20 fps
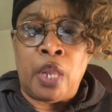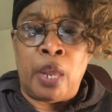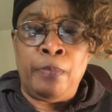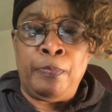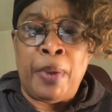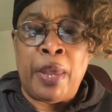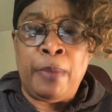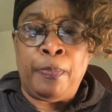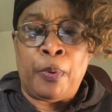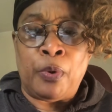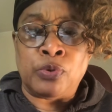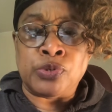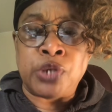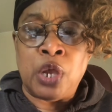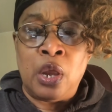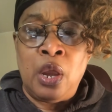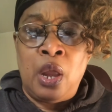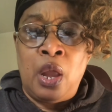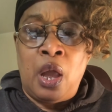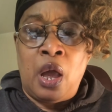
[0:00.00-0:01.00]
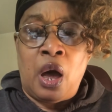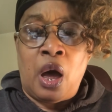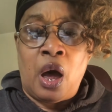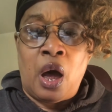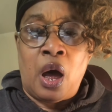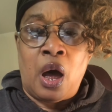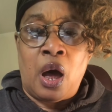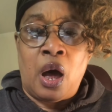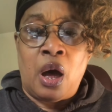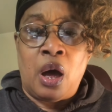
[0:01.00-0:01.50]
peoples,
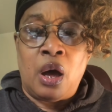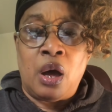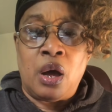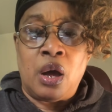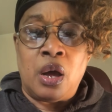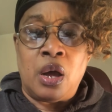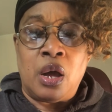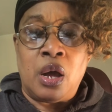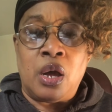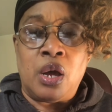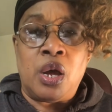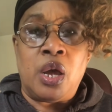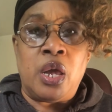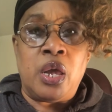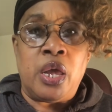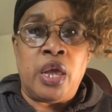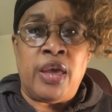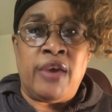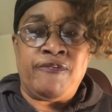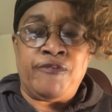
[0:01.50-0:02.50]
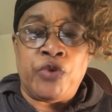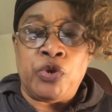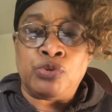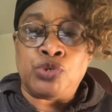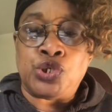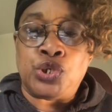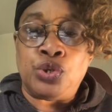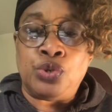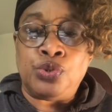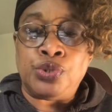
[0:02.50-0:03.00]
if you're
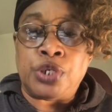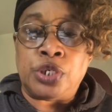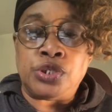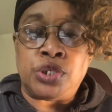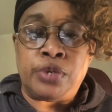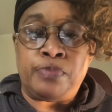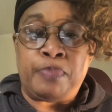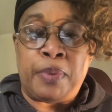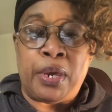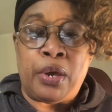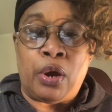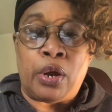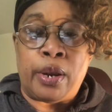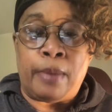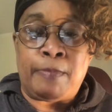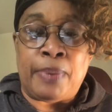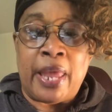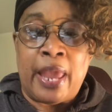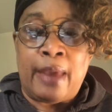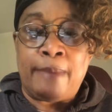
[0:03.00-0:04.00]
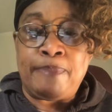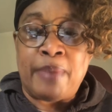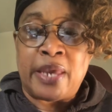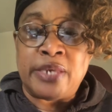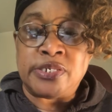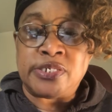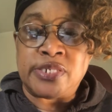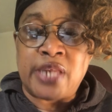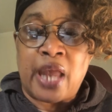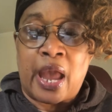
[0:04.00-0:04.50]
choosing to be on a
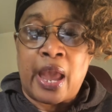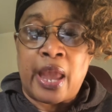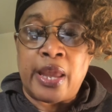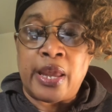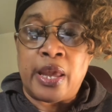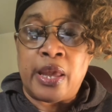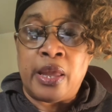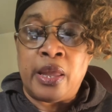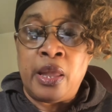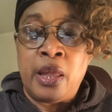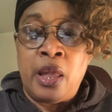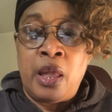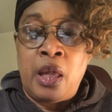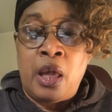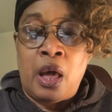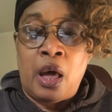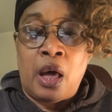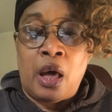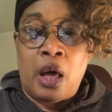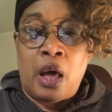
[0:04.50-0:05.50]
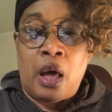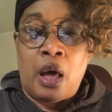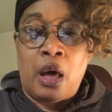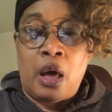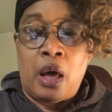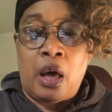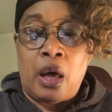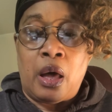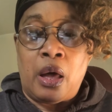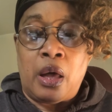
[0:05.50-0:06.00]
plant-based diet,
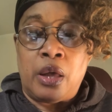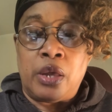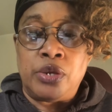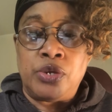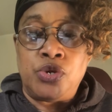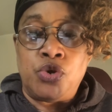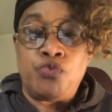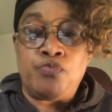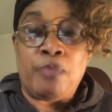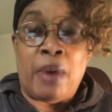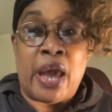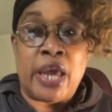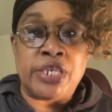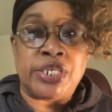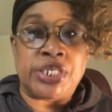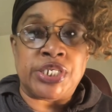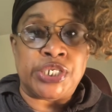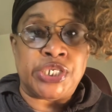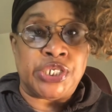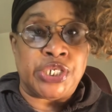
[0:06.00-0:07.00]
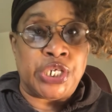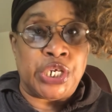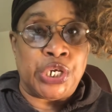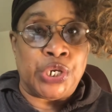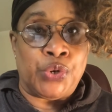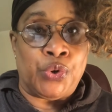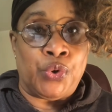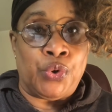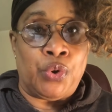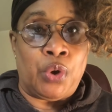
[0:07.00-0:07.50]
you might
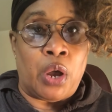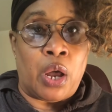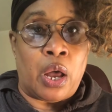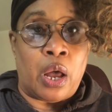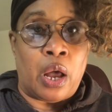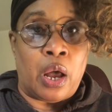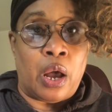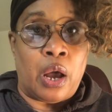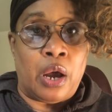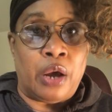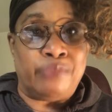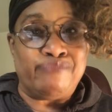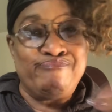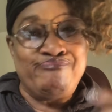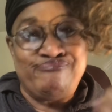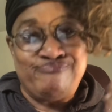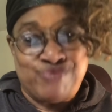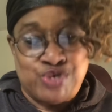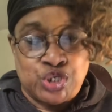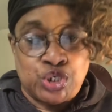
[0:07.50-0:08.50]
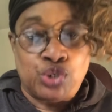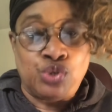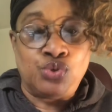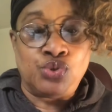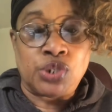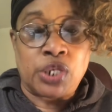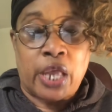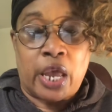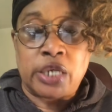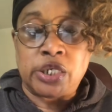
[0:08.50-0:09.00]
still
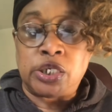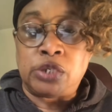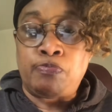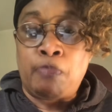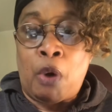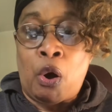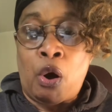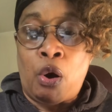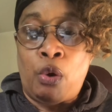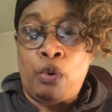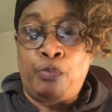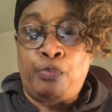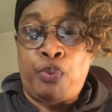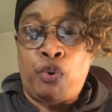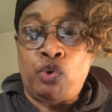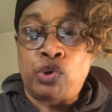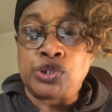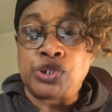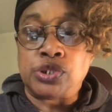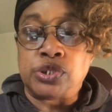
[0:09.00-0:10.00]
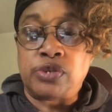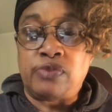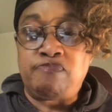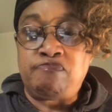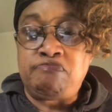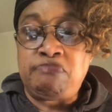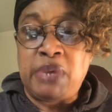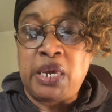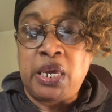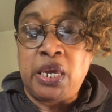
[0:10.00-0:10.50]
choose like small portions of
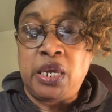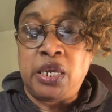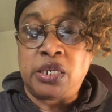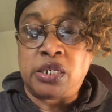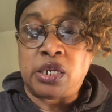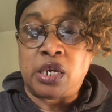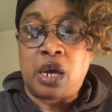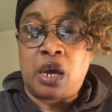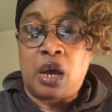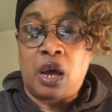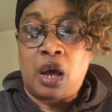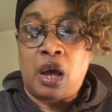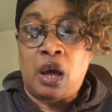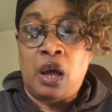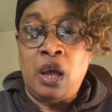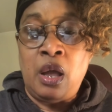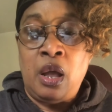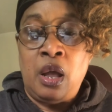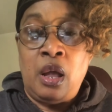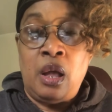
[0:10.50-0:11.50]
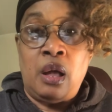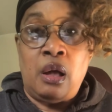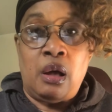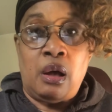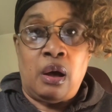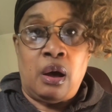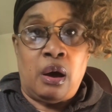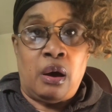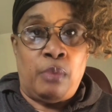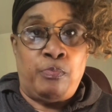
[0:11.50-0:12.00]
meat,
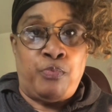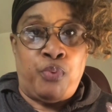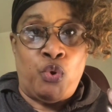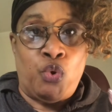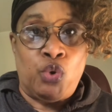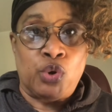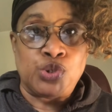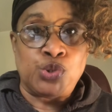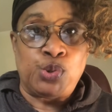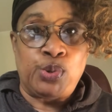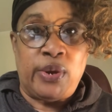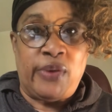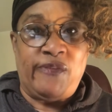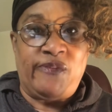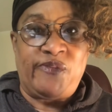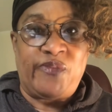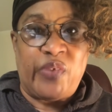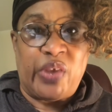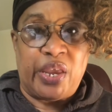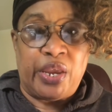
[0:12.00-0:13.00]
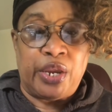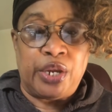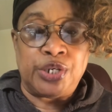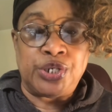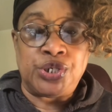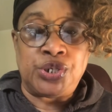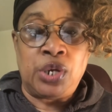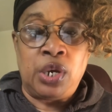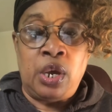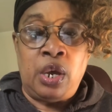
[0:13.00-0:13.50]
poultry,
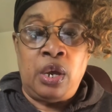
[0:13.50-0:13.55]
fish,